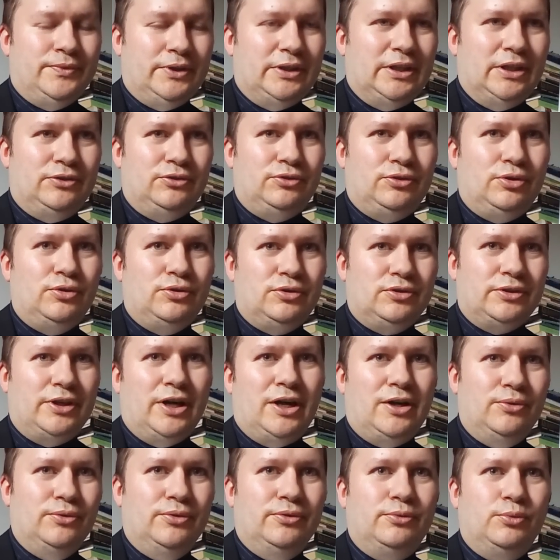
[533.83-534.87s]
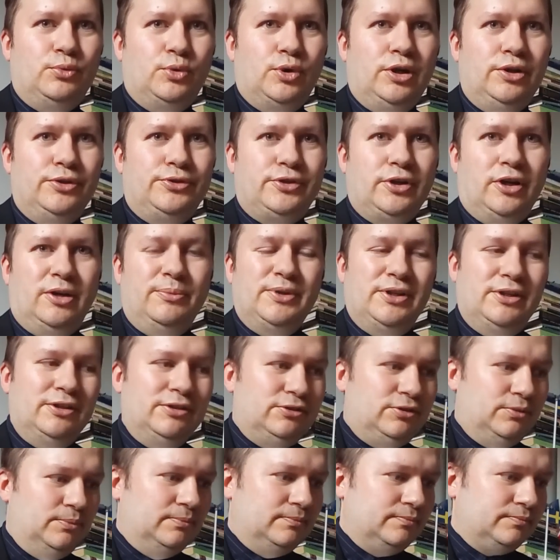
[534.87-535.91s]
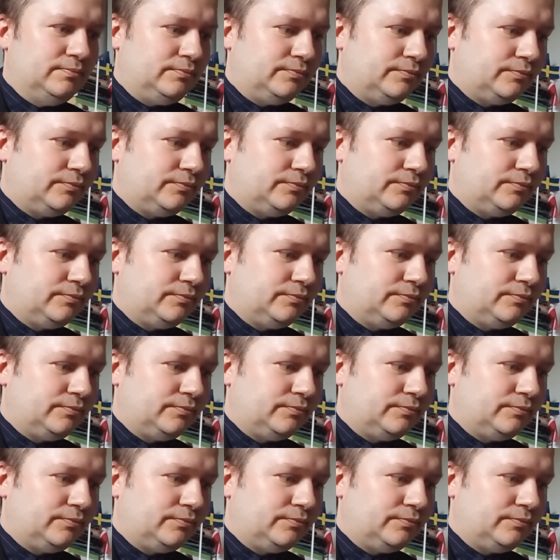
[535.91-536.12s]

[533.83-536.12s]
that took down world communism.